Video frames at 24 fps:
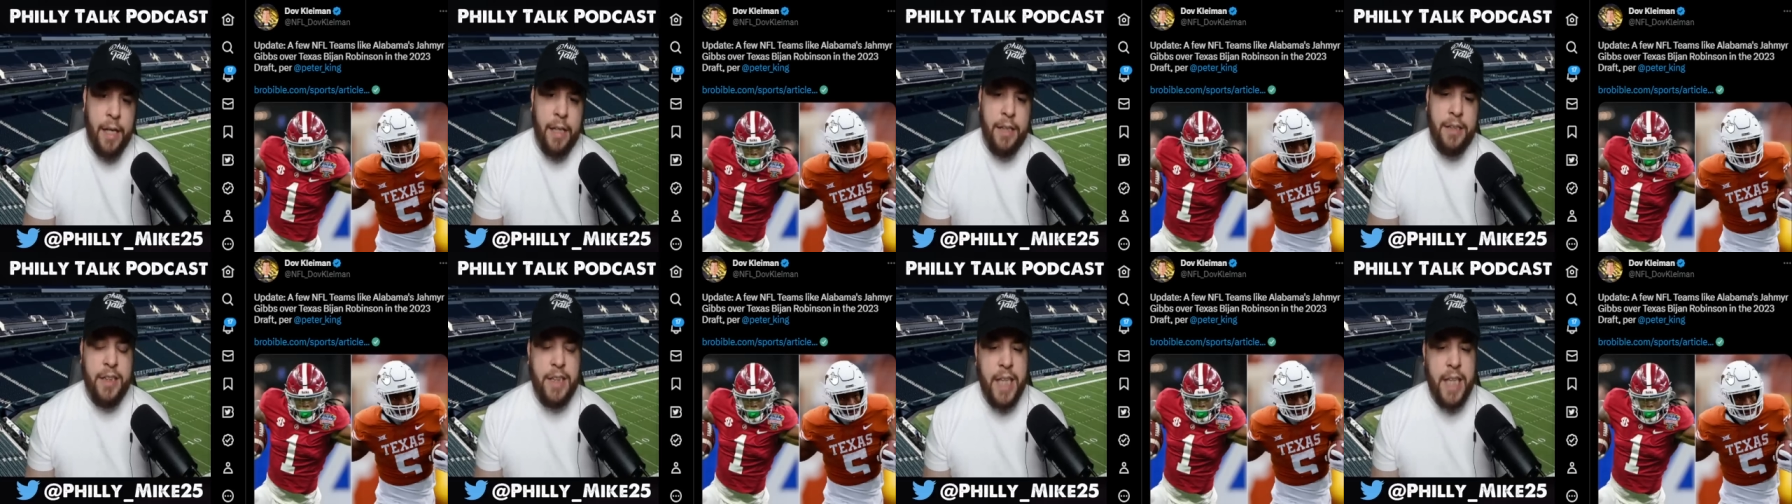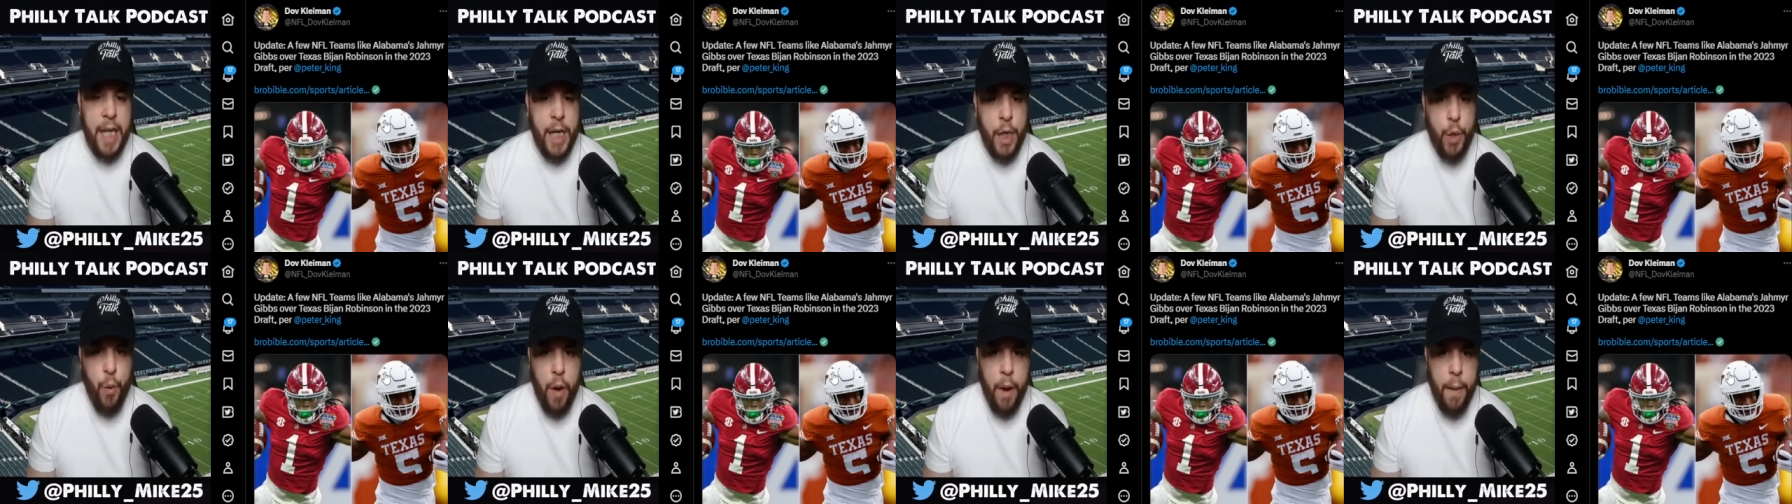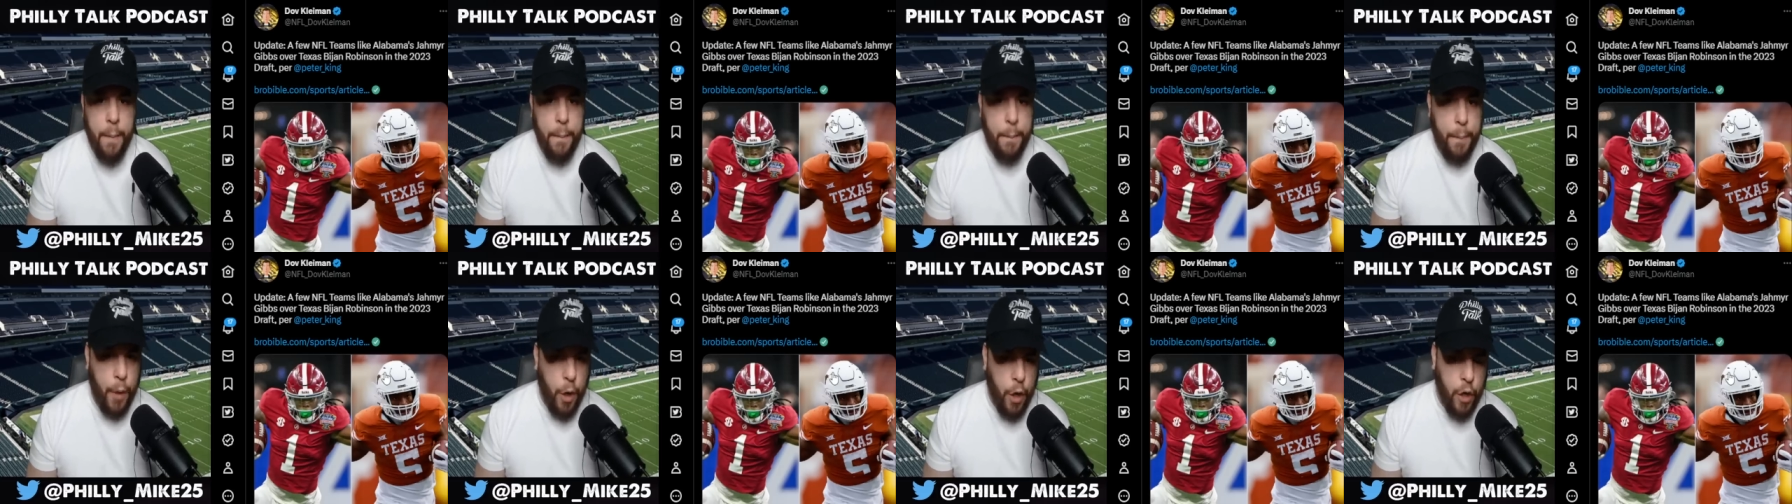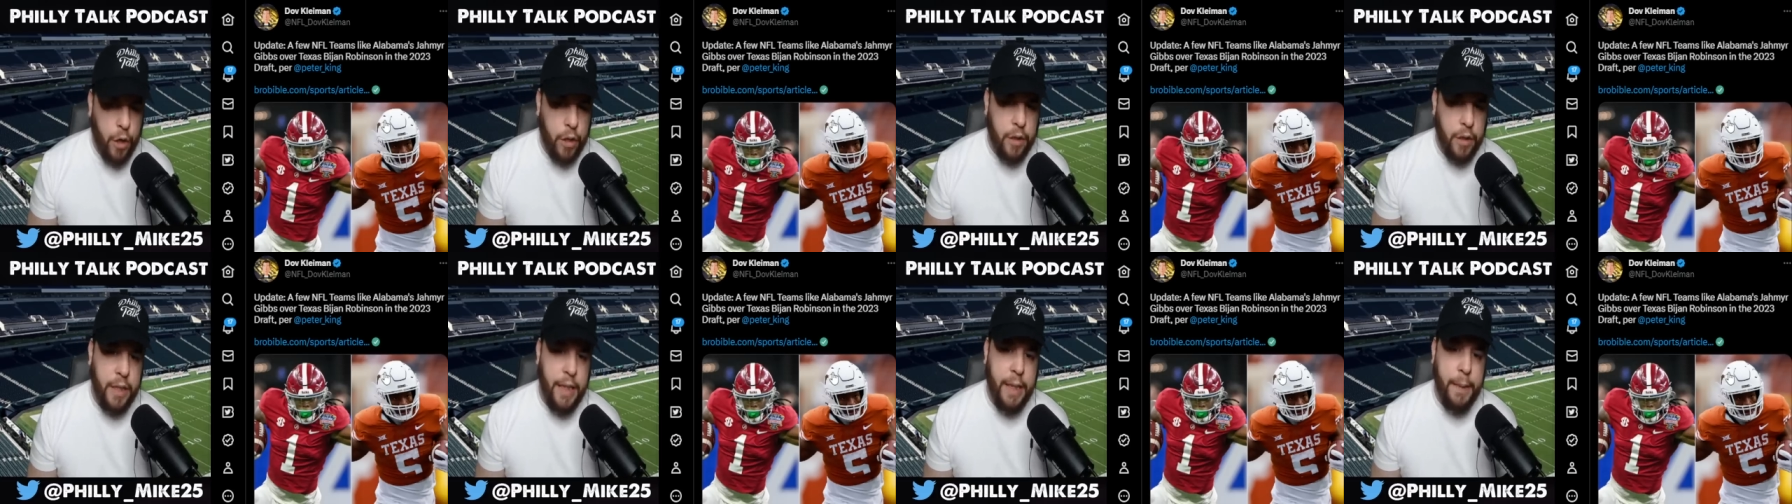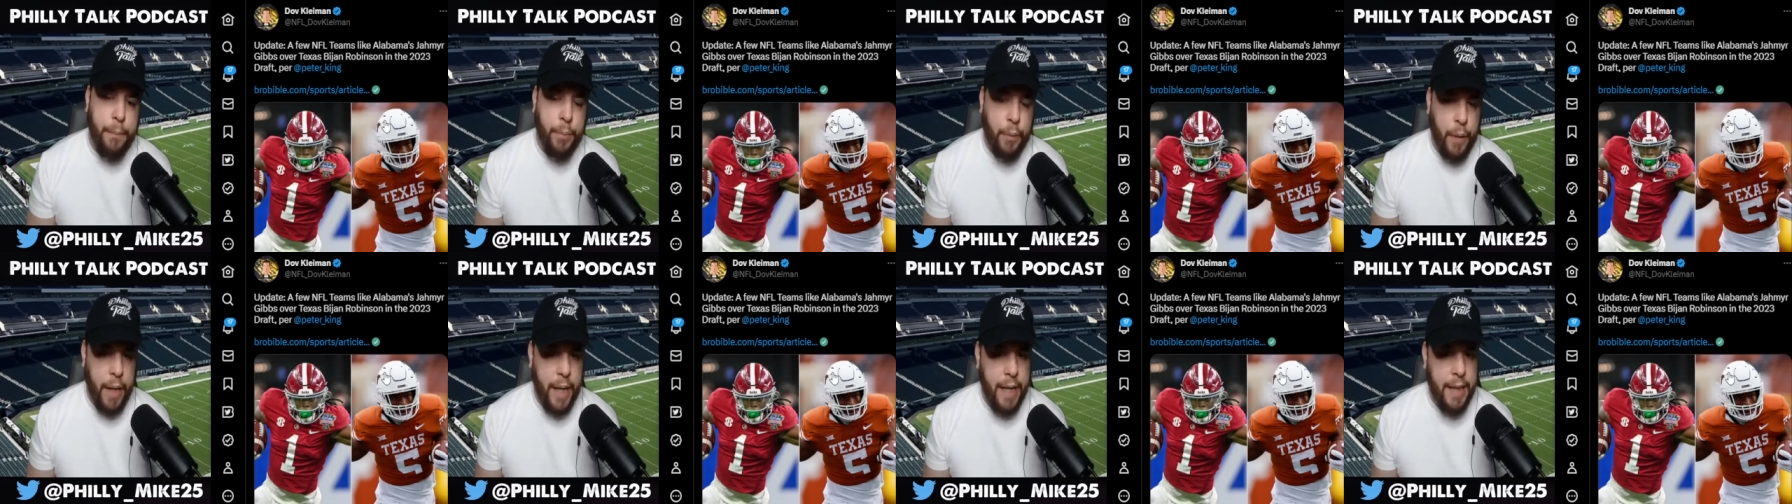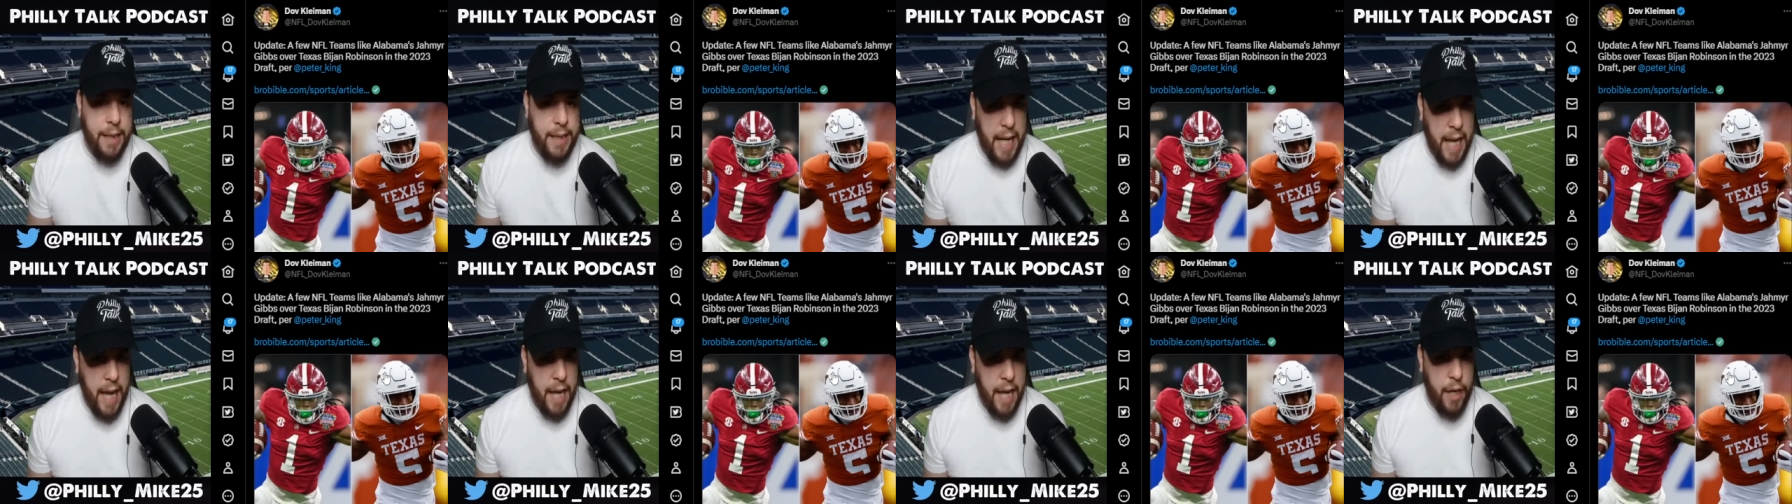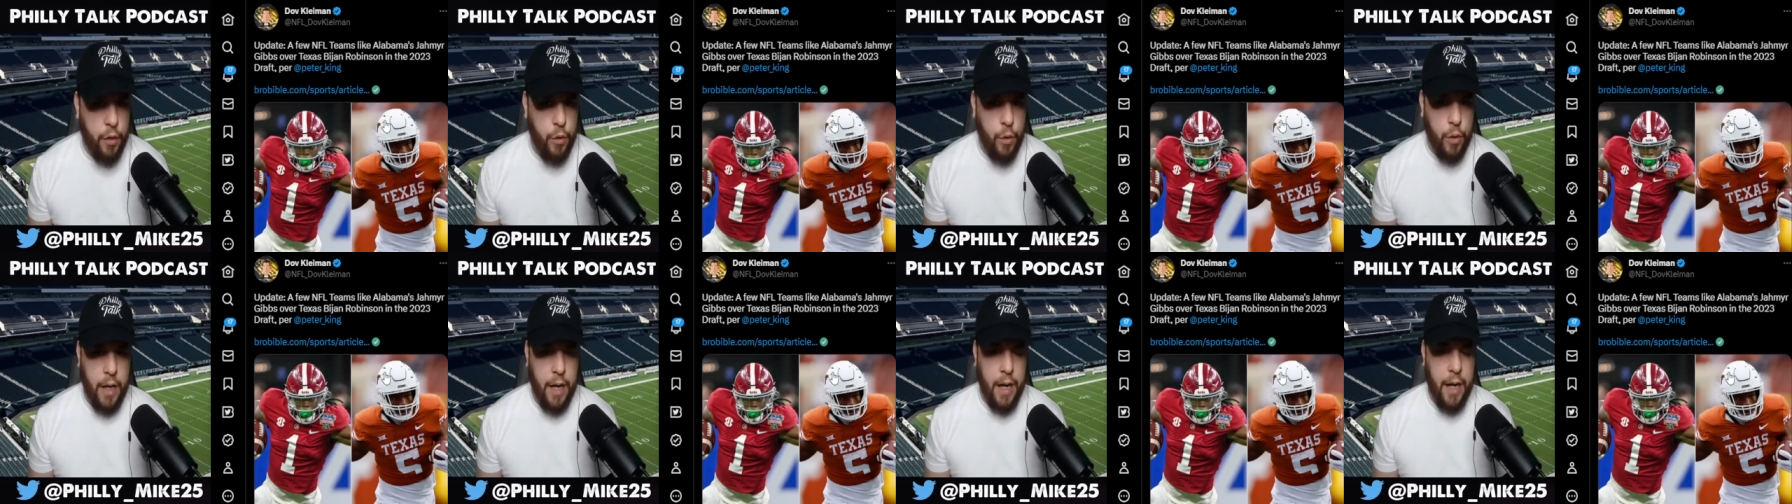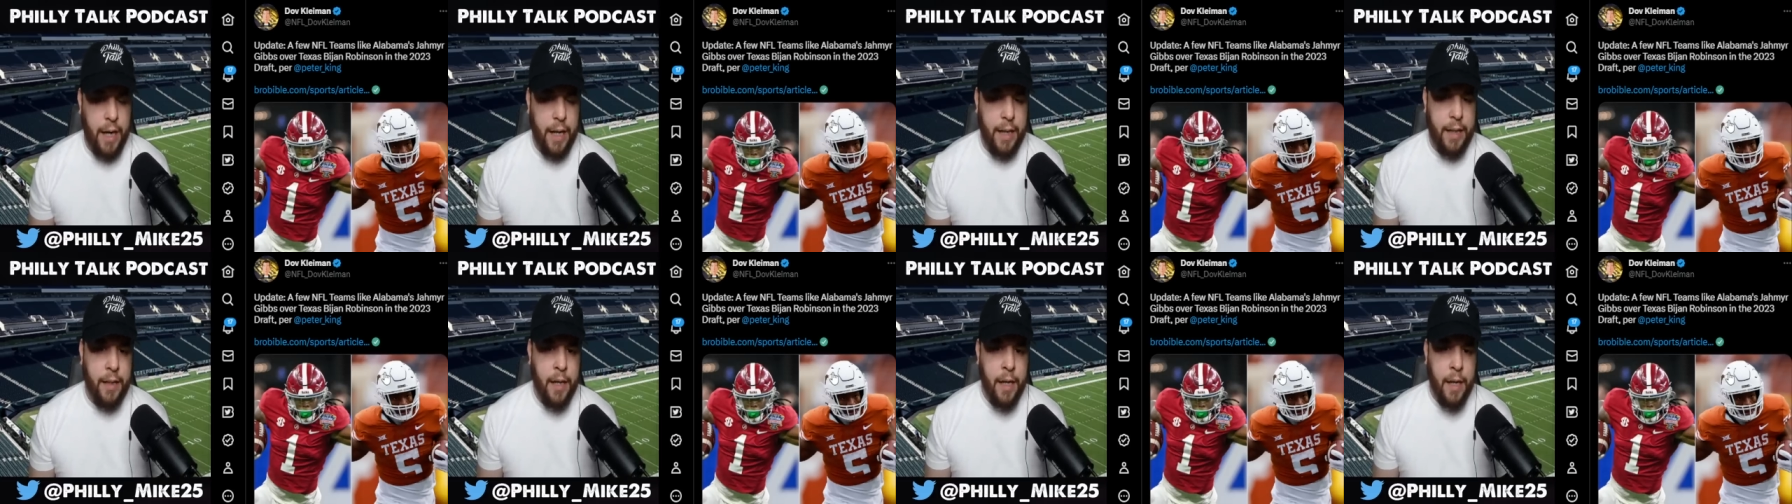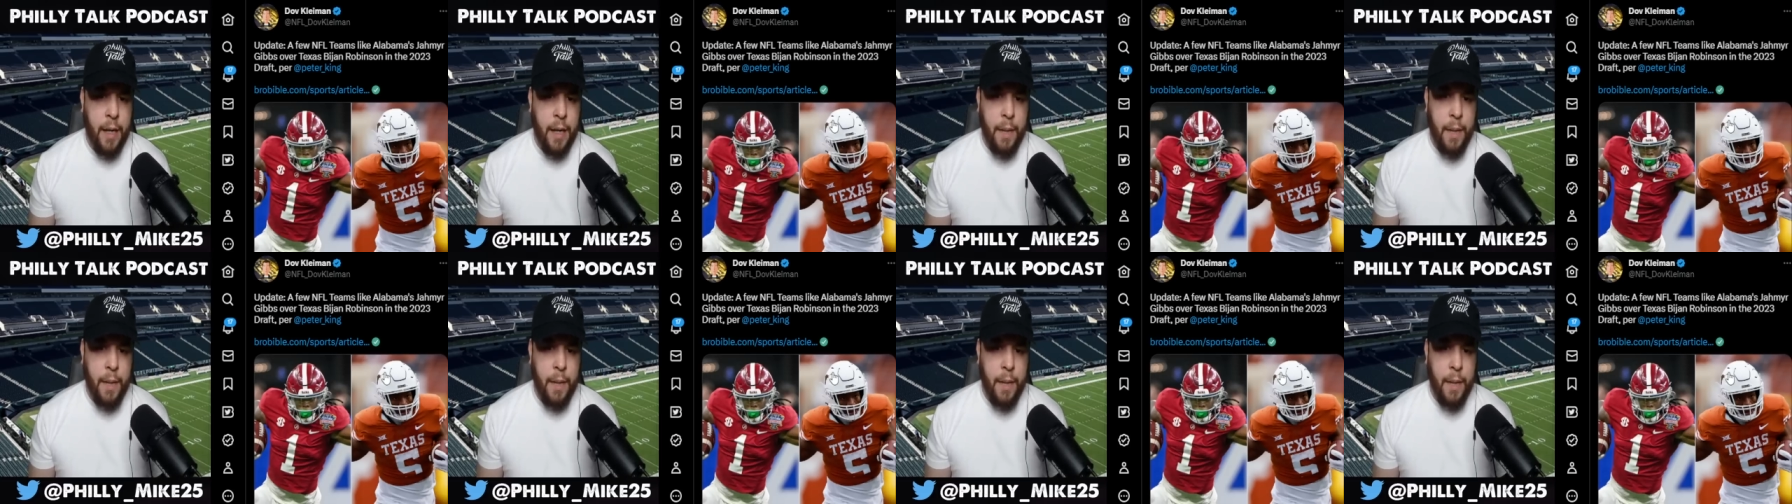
Saquon Barkley, break tackle guy.